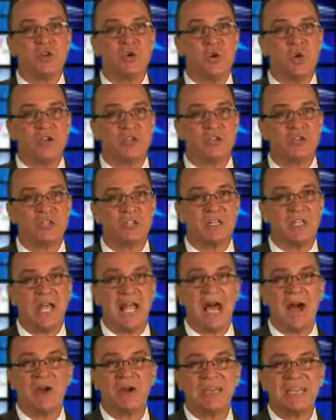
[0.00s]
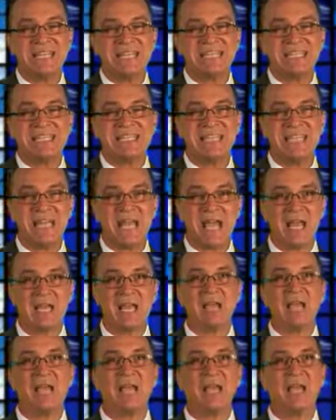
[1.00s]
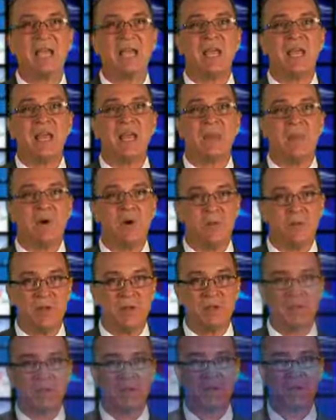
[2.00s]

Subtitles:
question. I'll get to that in a moment.